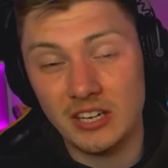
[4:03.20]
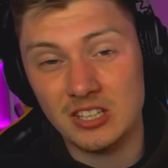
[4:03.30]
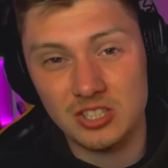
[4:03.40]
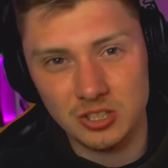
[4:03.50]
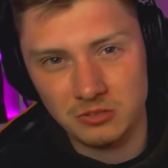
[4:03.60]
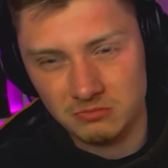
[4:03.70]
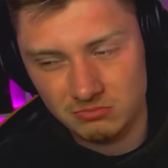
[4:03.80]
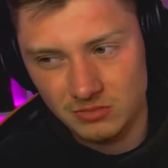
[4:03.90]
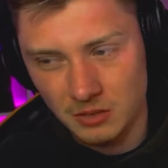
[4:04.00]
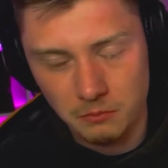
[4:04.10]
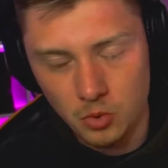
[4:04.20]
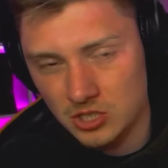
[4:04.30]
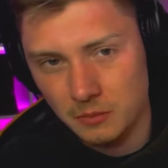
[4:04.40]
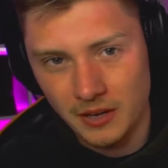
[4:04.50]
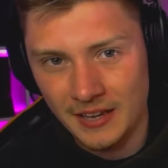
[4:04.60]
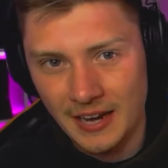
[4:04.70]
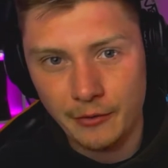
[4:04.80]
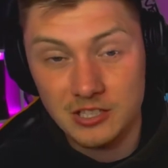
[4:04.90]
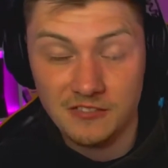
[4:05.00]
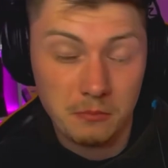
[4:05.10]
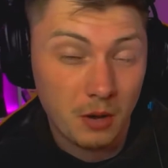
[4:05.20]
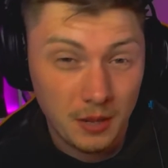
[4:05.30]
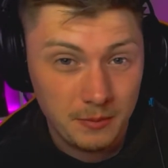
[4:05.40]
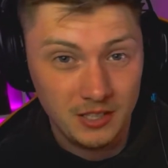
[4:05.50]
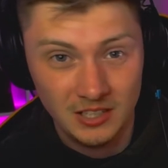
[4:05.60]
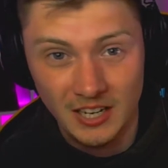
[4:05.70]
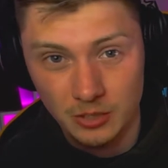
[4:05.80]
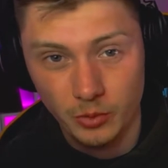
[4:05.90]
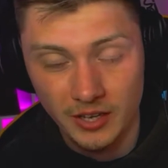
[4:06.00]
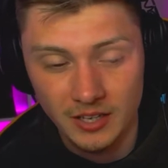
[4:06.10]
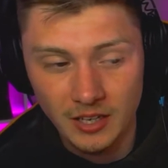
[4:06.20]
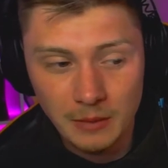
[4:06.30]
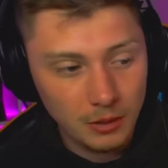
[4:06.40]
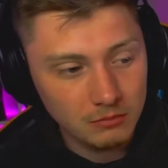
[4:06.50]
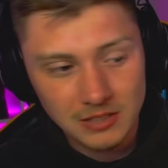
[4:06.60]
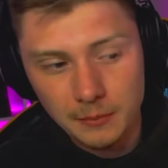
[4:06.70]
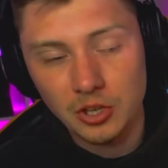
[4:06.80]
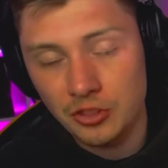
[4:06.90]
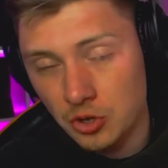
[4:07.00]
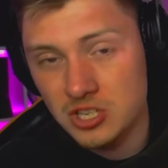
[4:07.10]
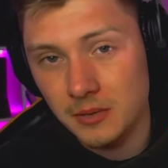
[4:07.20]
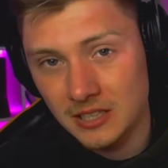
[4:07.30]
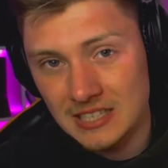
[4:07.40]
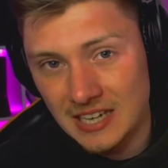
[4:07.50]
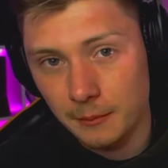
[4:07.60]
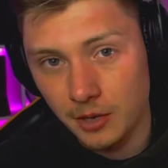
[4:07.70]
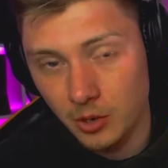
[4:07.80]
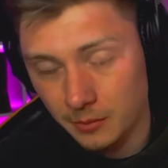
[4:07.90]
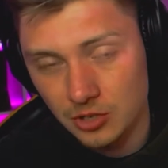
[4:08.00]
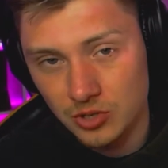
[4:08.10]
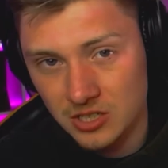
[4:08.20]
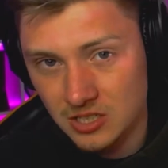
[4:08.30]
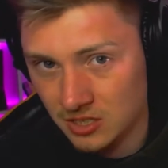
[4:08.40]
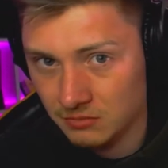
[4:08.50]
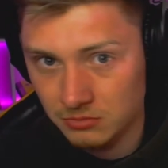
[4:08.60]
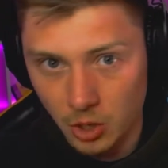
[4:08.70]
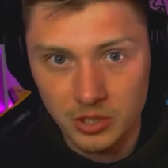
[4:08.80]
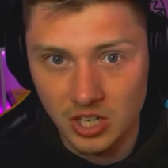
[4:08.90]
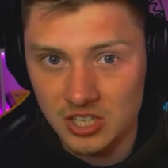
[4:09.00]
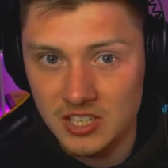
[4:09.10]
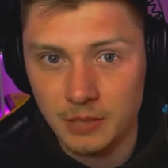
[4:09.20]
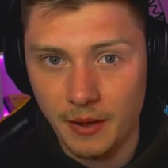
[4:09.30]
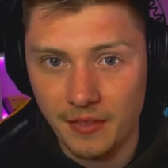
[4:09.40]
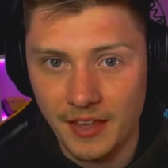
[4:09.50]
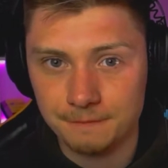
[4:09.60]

into a multiplayer narrative, in my opinion, anyway. But let me know your thoughts and opinions down below. I'd be interested to know what you guys think about that.